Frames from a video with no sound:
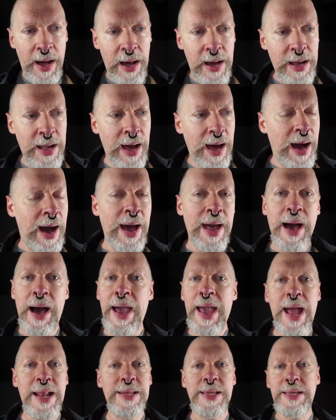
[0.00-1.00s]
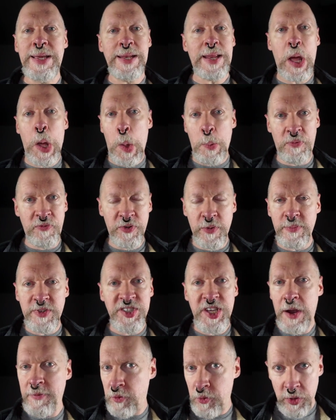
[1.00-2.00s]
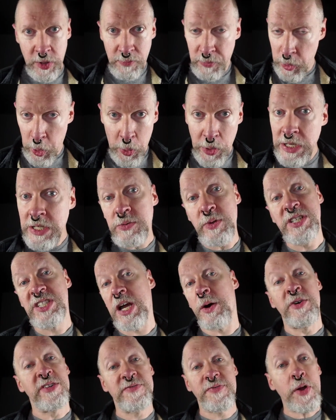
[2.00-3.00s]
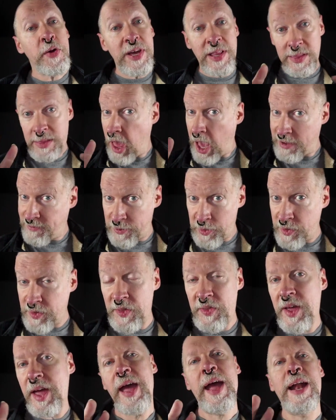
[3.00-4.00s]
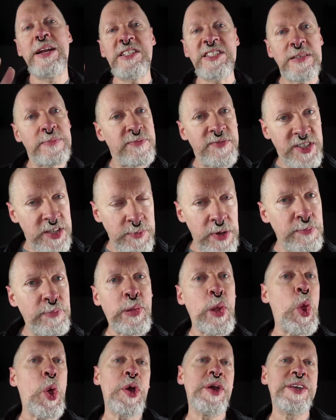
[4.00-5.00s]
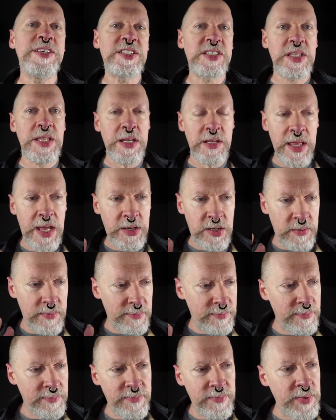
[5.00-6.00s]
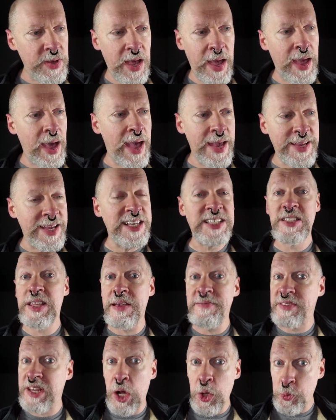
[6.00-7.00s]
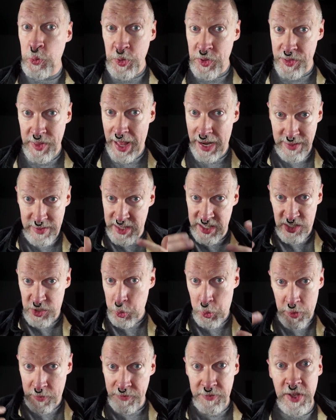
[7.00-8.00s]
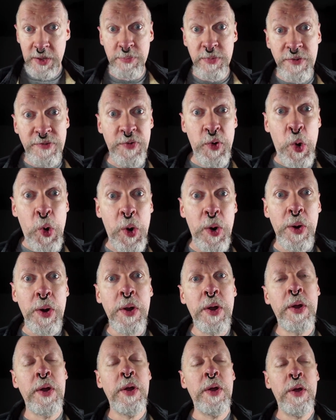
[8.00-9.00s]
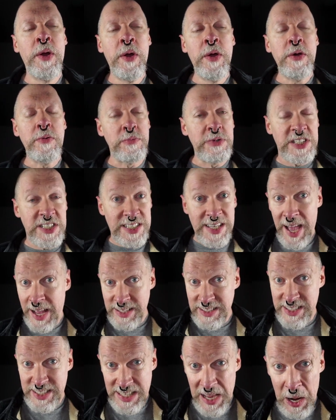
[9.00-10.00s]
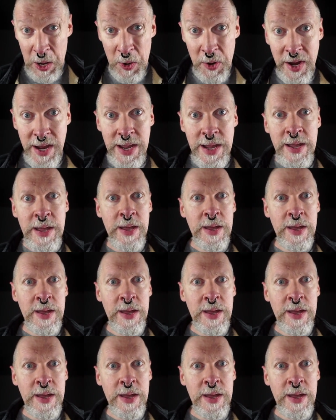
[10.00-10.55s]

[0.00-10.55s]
I, I had to get help from several employees, which I was very thankful that they had some some employees that that I guess they've dealt with that this sort of thing before, which is kind of scary.